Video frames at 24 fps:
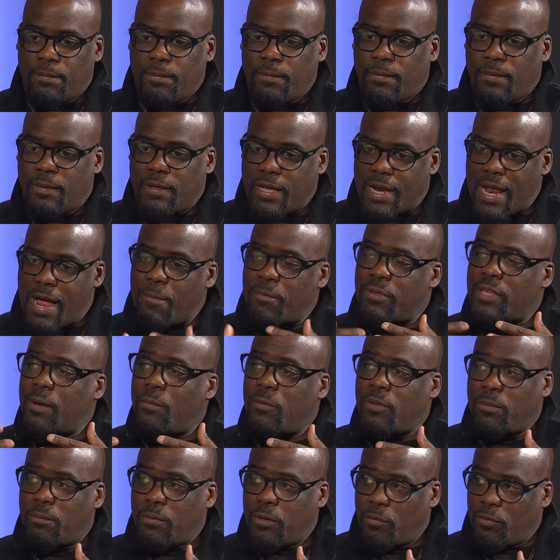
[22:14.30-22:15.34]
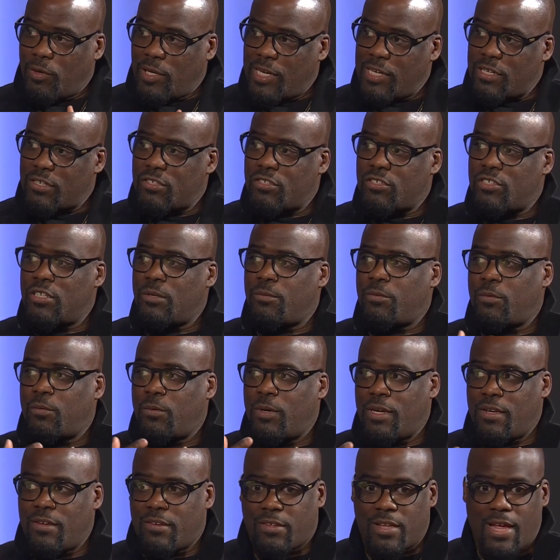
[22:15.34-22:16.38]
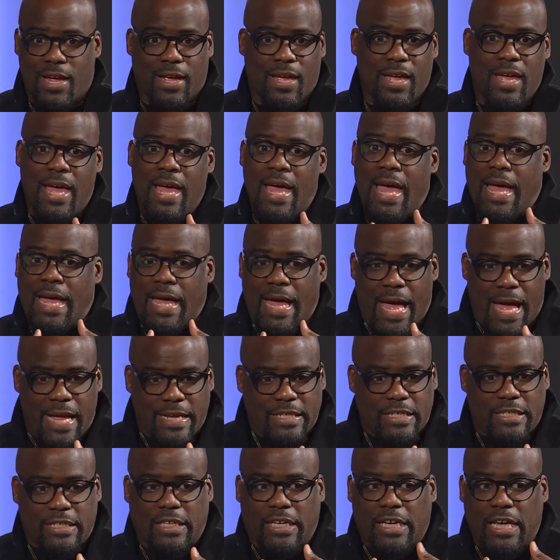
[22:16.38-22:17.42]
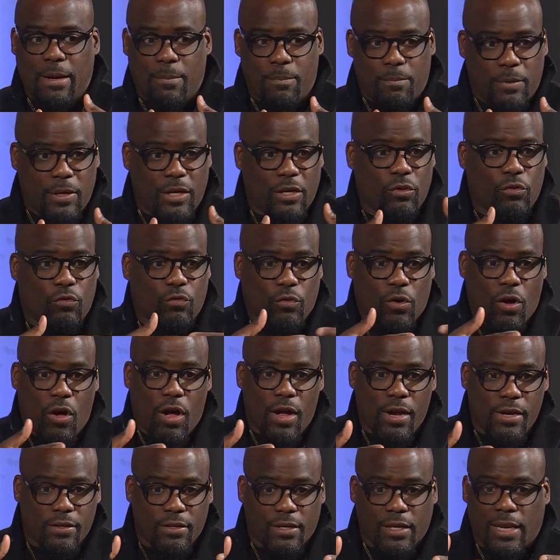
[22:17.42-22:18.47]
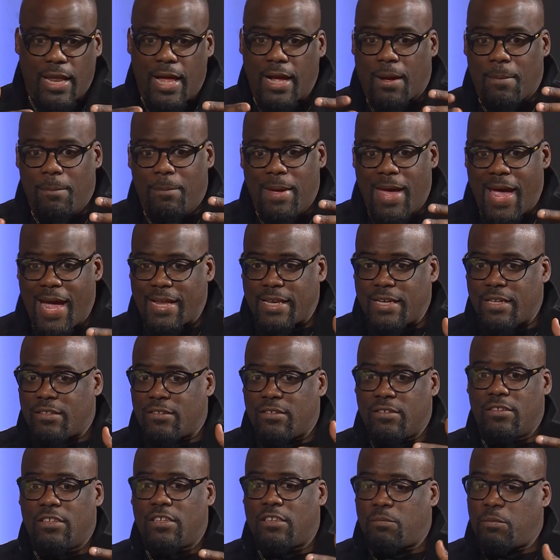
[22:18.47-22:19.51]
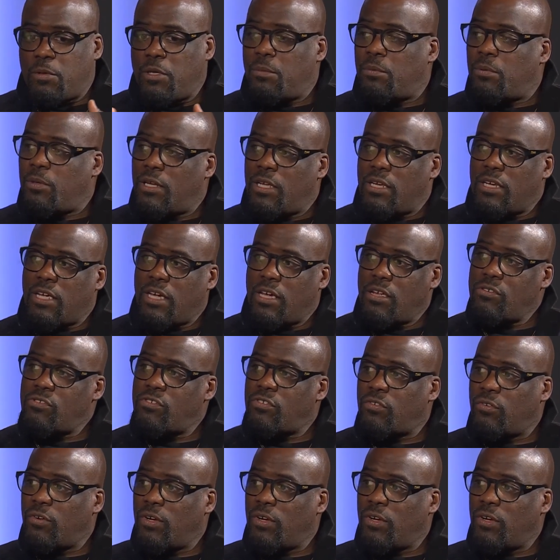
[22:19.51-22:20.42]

that I was able to build relationships with. It's like I just kept being drawn like a magnet to these people in the industry.